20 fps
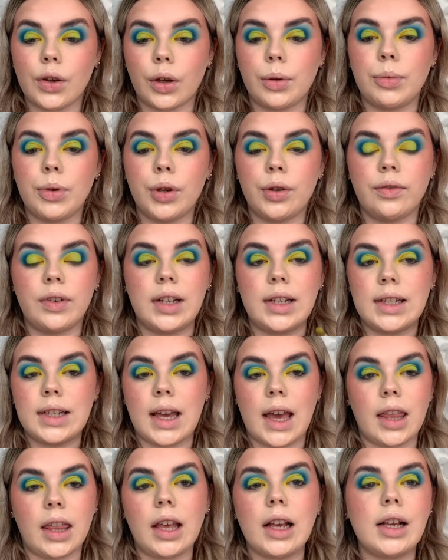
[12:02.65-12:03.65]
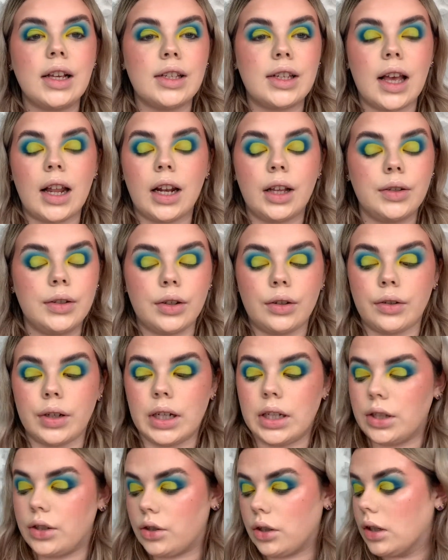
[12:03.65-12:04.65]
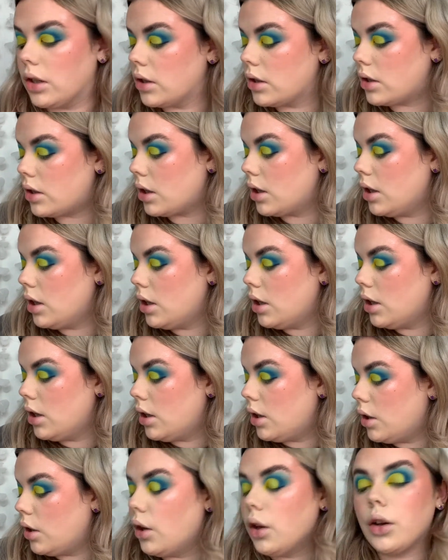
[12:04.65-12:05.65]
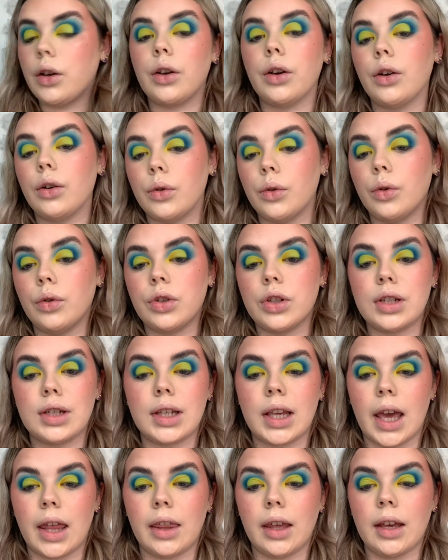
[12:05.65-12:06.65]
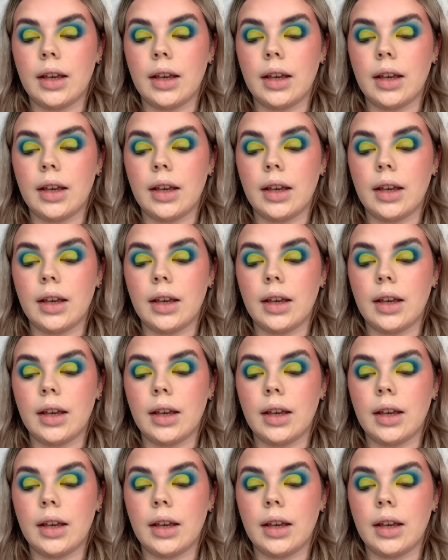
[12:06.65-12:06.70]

beautifully together because yellows and greens just look gorgeous together.